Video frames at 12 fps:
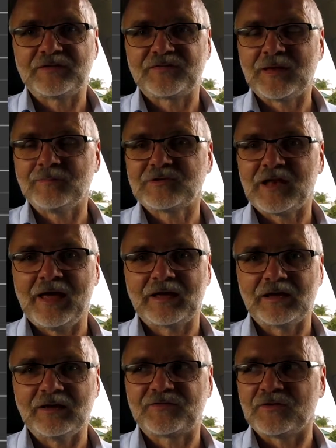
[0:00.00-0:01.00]
It seems
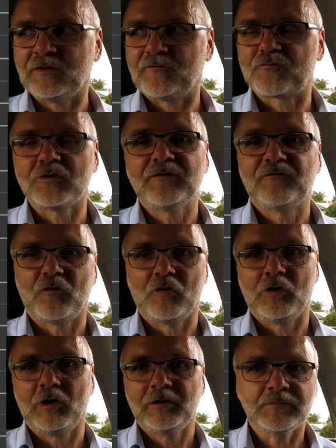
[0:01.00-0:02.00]
like it's in a free
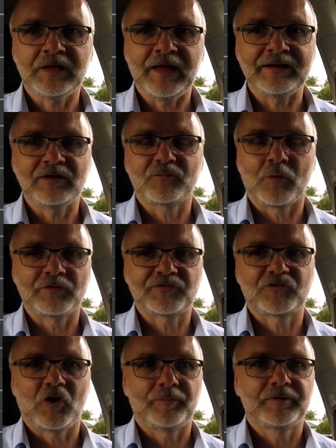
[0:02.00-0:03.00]
fall and it won't
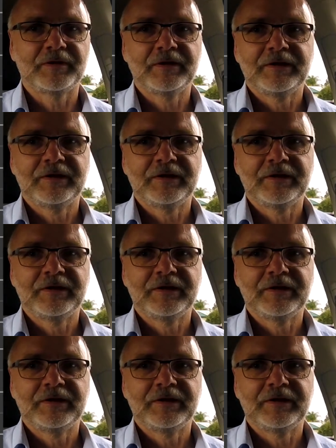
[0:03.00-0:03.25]
stop.